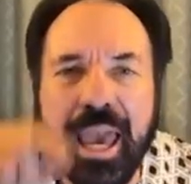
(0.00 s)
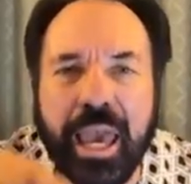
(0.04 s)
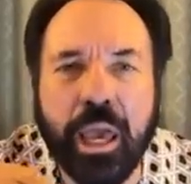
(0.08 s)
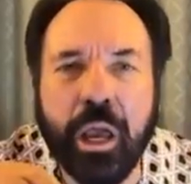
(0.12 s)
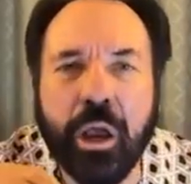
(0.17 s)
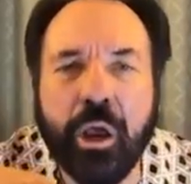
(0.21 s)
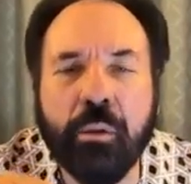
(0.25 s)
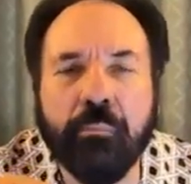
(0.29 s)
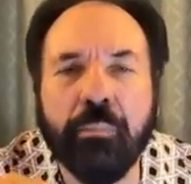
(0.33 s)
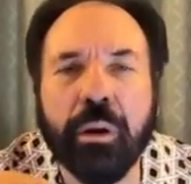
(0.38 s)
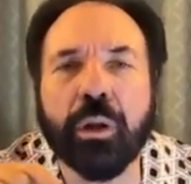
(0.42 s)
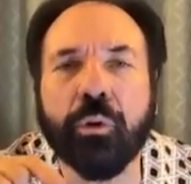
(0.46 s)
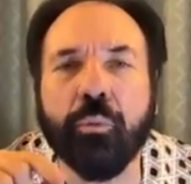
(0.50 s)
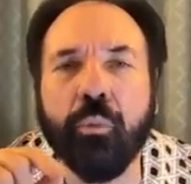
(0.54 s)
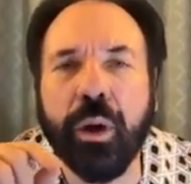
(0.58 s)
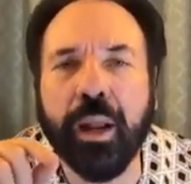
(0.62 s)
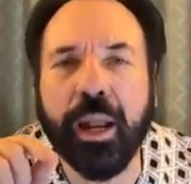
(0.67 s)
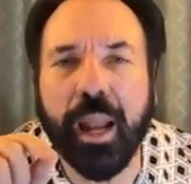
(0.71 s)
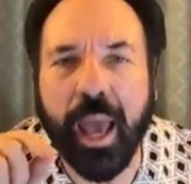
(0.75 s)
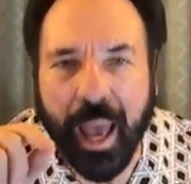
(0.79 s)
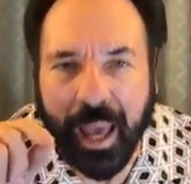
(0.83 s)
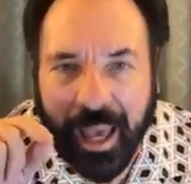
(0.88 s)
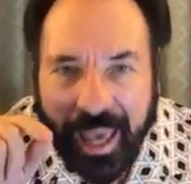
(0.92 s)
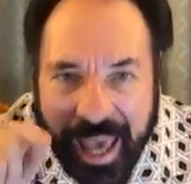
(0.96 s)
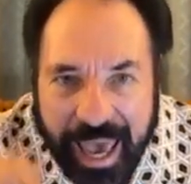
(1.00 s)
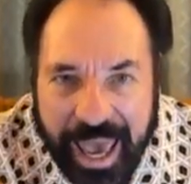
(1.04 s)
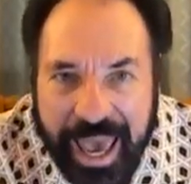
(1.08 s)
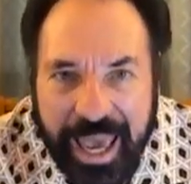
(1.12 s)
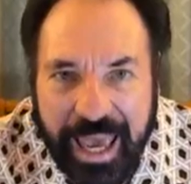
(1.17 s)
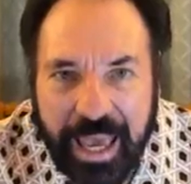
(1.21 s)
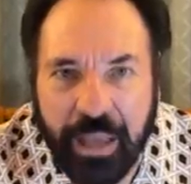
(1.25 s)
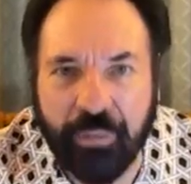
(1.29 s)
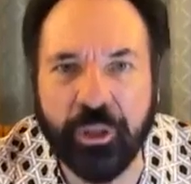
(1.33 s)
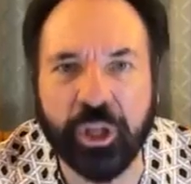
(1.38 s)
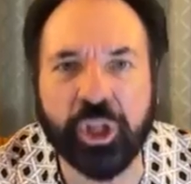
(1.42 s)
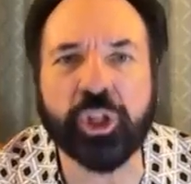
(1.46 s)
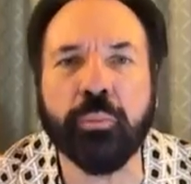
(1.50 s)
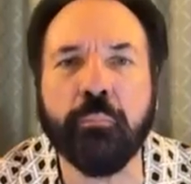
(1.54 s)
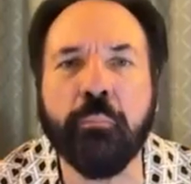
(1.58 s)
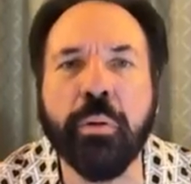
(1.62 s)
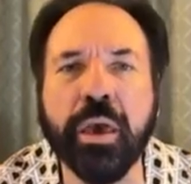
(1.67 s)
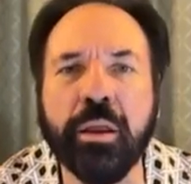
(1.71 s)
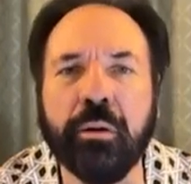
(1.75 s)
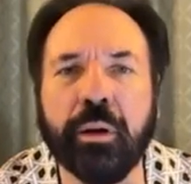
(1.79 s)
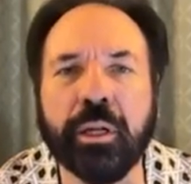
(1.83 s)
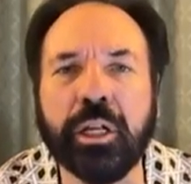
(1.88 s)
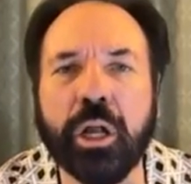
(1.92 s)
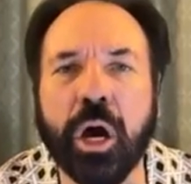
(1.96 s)
He, but when He, the
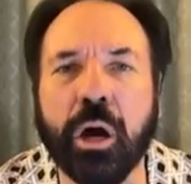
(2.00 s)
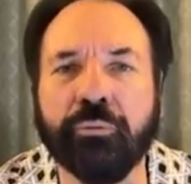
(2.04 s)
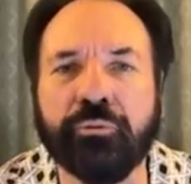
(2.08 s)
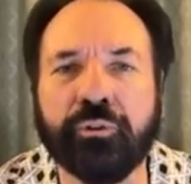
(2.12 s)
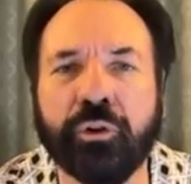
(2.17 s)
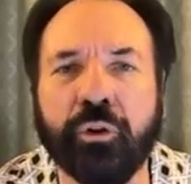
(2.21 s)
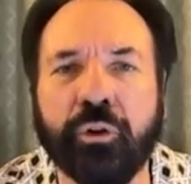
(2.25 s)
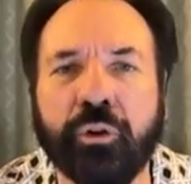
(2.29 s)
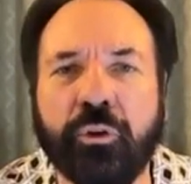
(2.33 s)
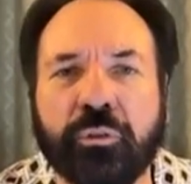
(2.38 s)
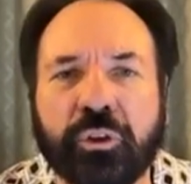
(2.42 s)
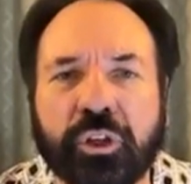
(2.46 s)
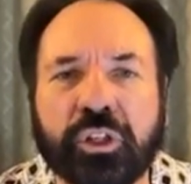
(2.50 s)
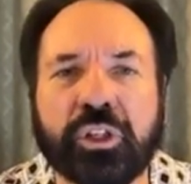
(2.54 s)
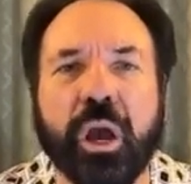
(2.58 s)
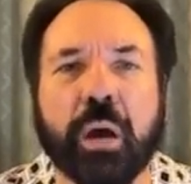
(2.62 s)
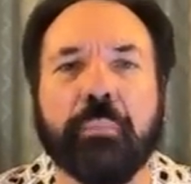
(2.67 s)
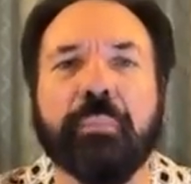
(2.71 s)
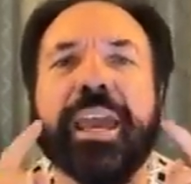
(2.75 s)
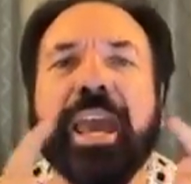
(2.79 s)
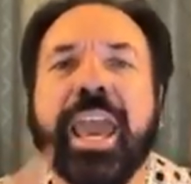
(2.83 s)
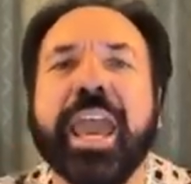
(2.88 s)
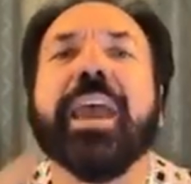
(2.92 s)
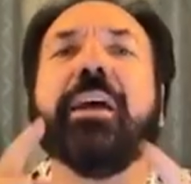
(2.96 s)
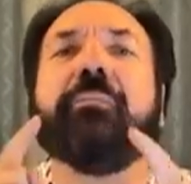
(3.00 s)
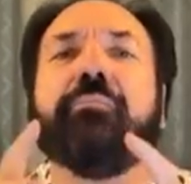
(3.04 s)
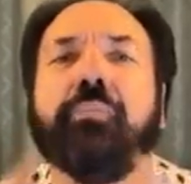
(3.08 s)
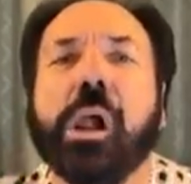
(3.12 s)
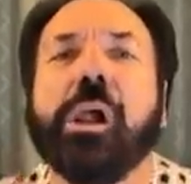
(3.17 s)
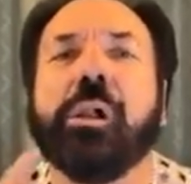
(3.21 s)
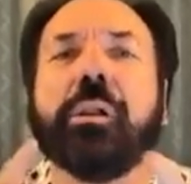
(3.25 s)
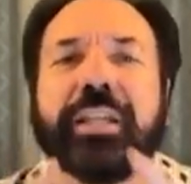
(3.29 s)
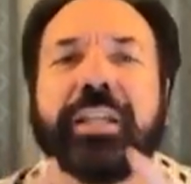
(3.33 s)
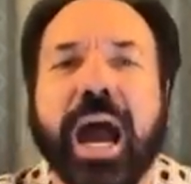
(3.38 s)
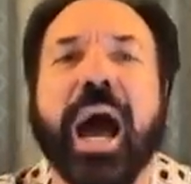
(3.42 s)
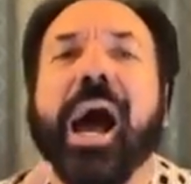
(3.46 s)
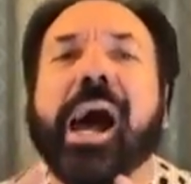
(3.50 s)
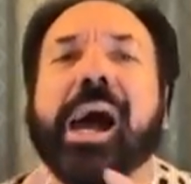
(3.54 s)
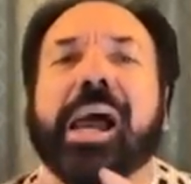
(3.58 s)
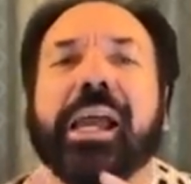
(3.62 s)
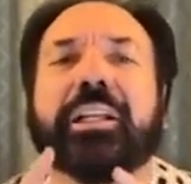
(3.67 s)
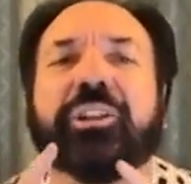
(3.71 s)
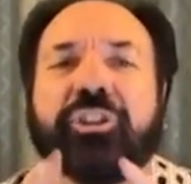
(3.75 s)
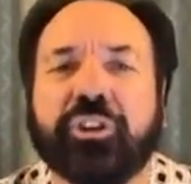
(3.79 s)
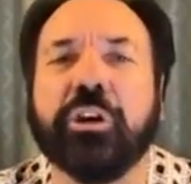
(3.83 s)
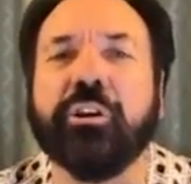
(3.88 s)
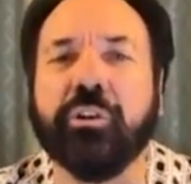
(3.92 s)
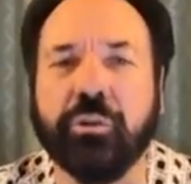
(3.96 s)
Spirit of truth, is coming, He will
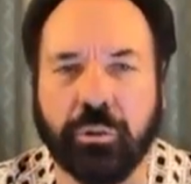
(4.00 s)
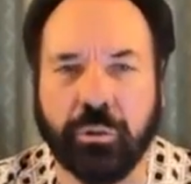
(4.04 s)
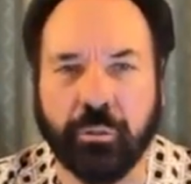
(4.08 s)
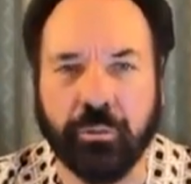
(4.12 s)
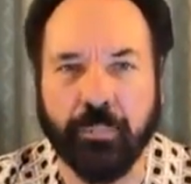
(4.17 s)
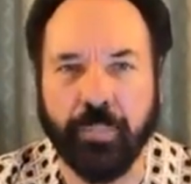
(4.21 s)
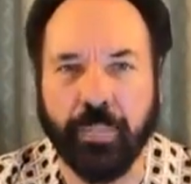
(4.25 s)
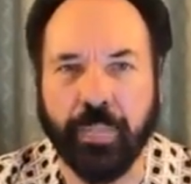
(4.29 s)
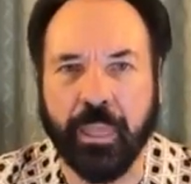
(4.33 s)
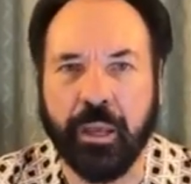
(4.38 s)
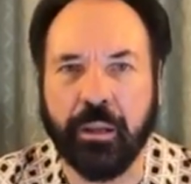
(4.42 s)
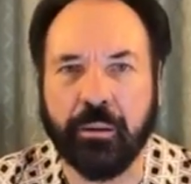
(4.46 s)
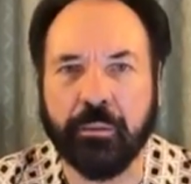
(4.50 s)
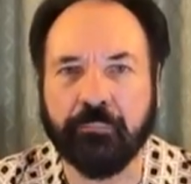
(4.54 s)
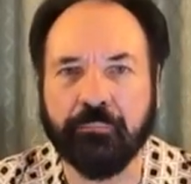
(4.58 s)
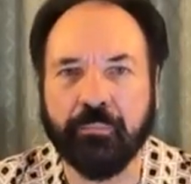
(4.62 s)
guide you.